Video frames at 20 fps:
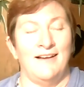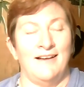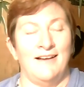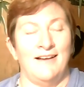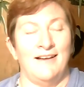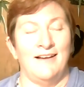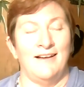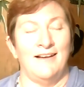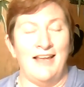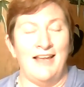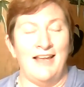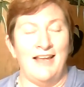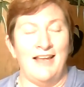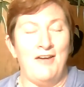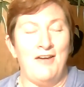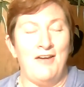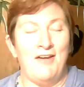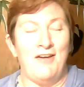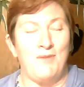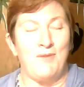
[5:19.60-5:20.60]
allow your
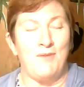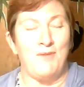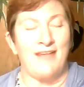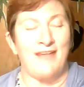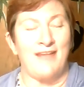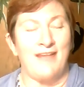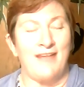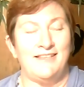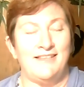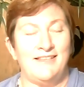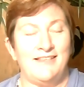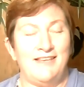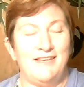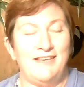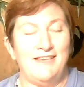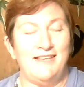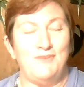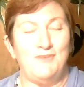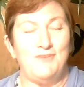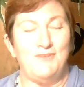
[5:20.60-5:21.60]
breath to leave
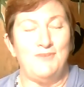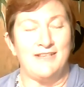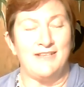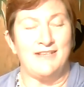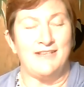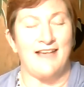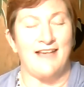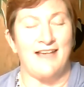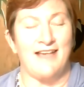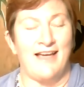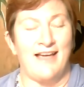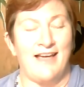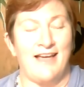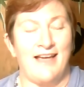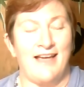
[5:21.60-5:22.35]
you in a sigh